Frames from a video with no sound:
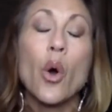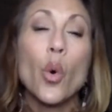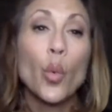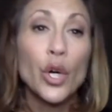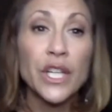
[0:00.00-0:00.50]

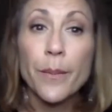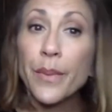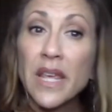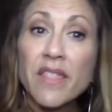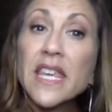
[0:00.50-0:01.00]
Would it
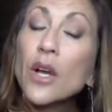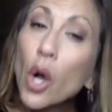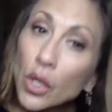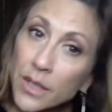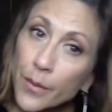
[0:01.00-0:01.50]
be the
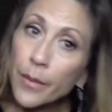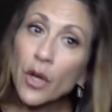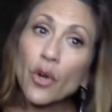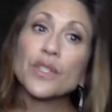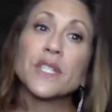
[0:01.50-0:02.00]
Ultimate
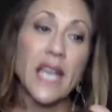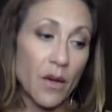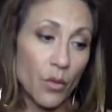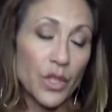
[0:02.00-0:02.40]
Miracle Set,